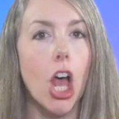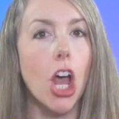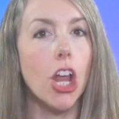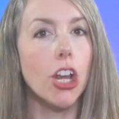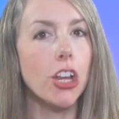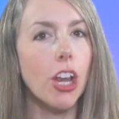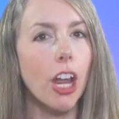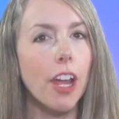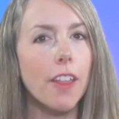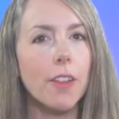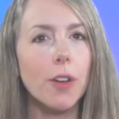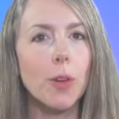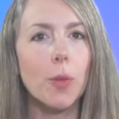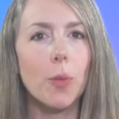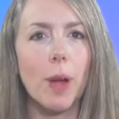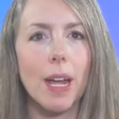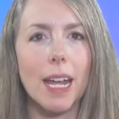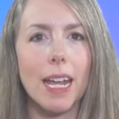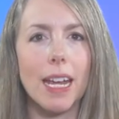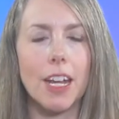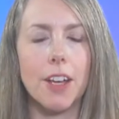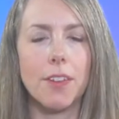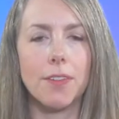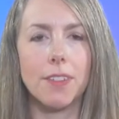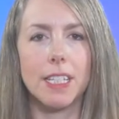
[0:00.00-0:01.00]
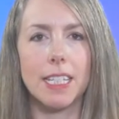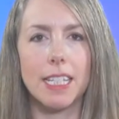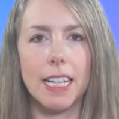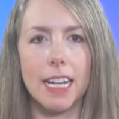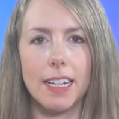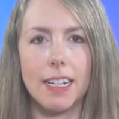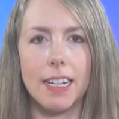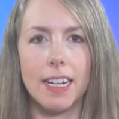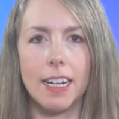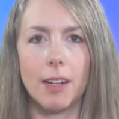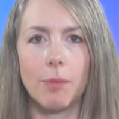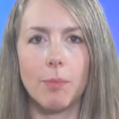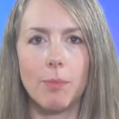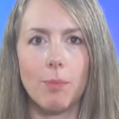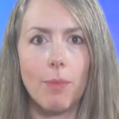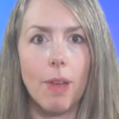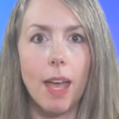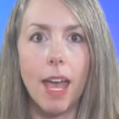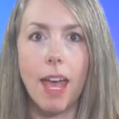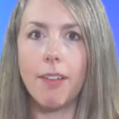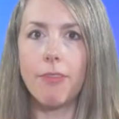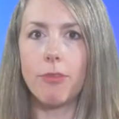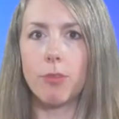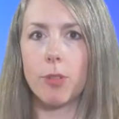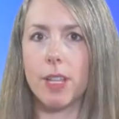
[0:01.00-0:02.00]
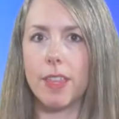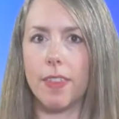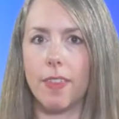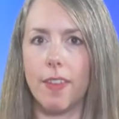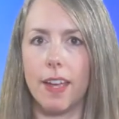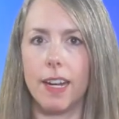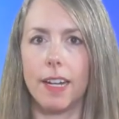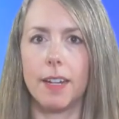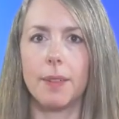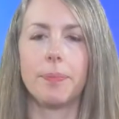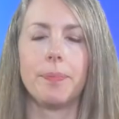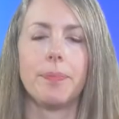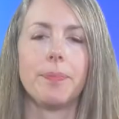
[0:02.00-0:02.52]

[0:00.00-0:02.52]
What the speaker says: another way of saying everything.